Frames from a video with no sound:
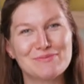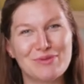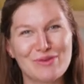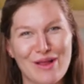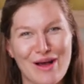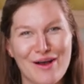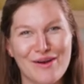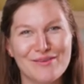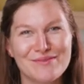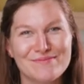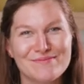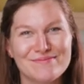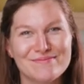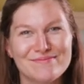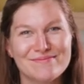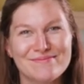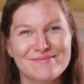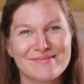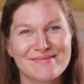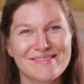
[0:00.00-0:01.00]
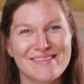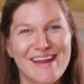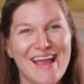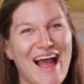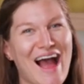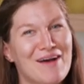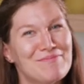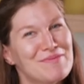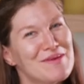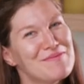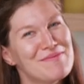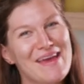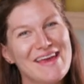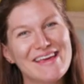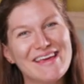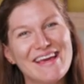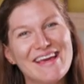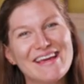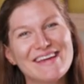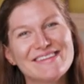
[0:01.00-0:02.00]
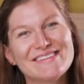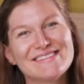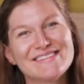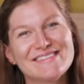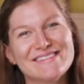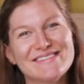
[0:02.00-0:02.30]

below. Happy making!